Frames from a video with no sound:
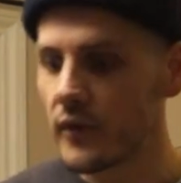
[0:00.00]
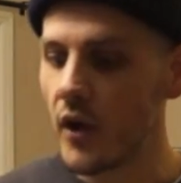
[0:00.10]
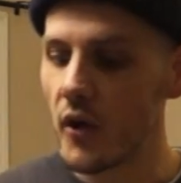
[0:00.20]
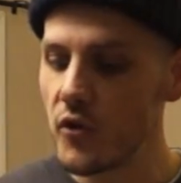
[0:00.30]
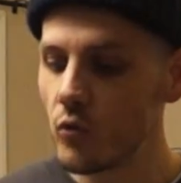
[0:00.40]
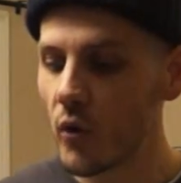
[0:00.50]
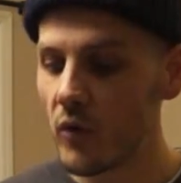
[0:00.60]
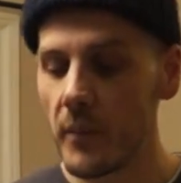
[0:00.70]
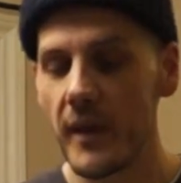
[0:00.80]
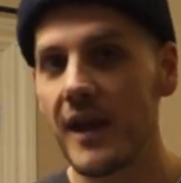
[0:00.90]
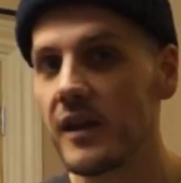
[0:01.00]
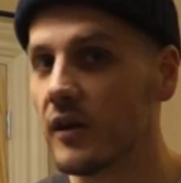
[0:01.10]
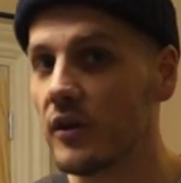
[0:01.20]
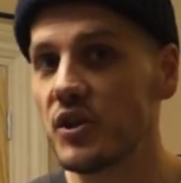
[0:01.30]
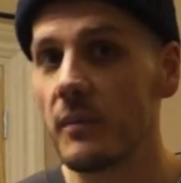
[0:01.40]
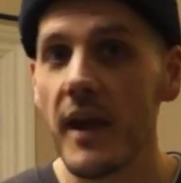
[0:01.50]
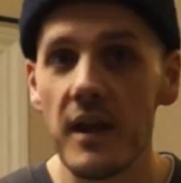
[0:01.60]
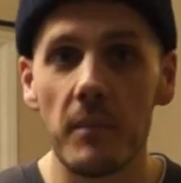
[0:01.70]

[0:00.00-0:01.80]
New World being Jamaica,